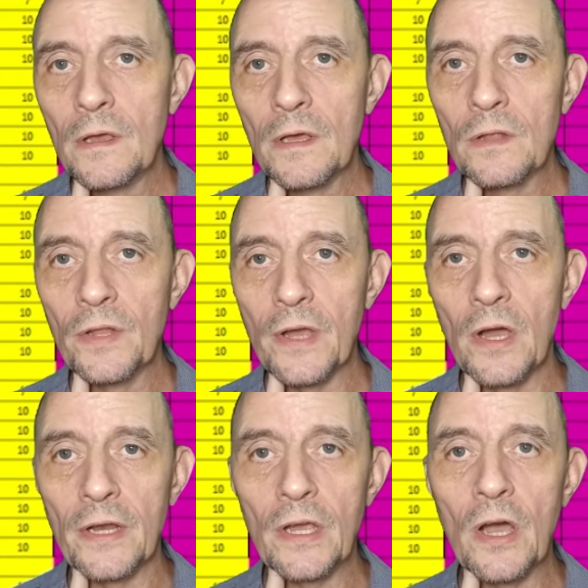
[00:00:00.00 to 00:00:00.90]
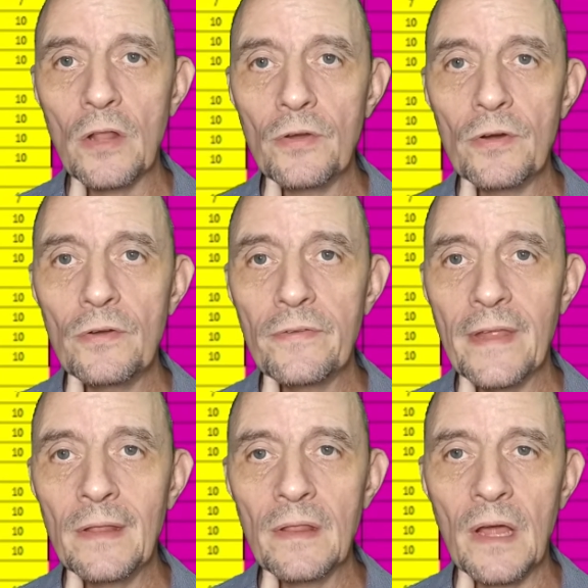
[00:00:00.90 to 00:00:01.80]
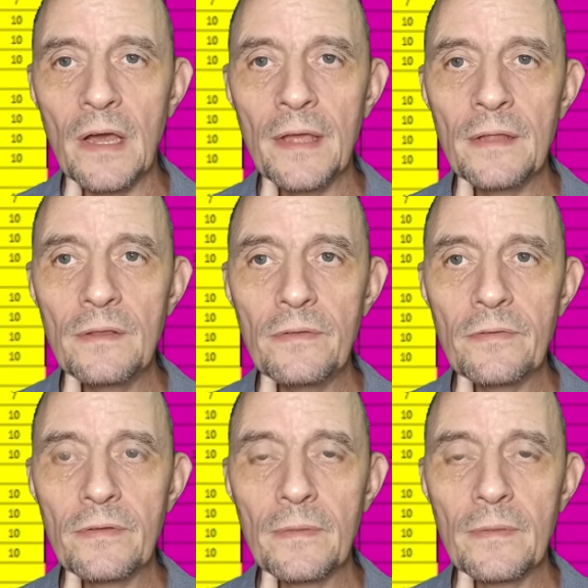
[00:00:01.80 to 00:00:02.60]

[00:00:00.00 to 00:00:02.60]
click on Colors and Lines,